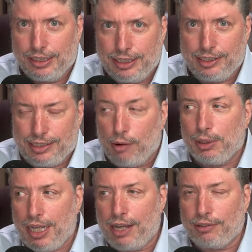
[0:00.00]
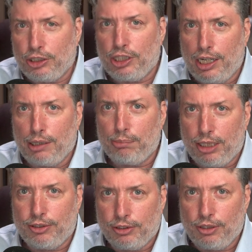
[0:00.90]
is that without the shedding of
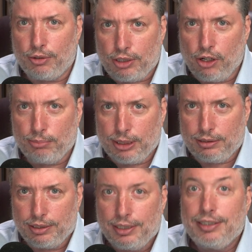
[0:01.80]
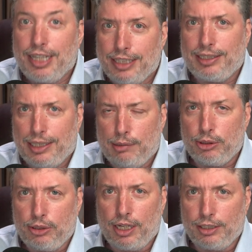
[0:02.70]
blood, there's no atonement. That's
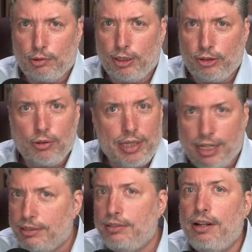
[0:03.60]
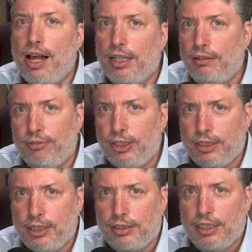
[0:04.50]
Hebrews 9:22. That's not
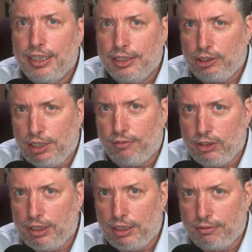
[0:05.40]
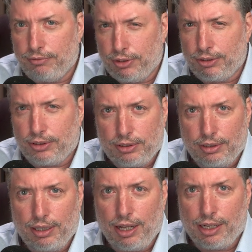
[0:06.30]
Leviticus 17, verse
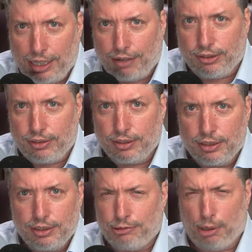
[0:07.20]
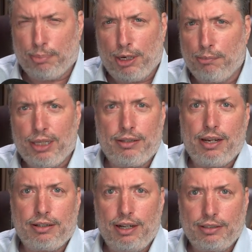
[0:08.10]
11. It's
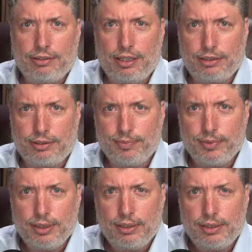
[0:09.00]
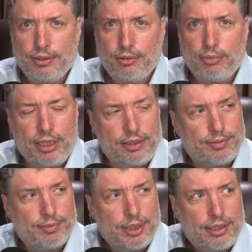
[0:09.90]
completely out of context.
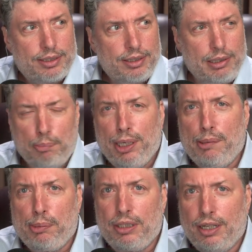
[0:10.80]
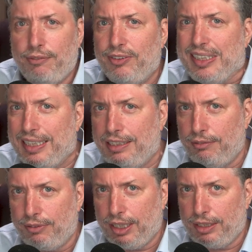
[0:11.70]
When the people of
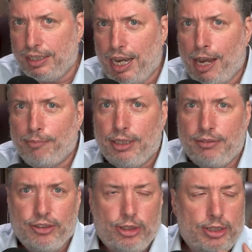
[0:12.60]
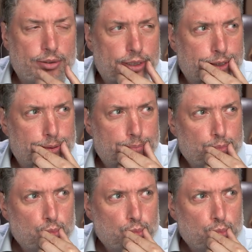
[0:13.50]
Nineveh, the capital of Assyria,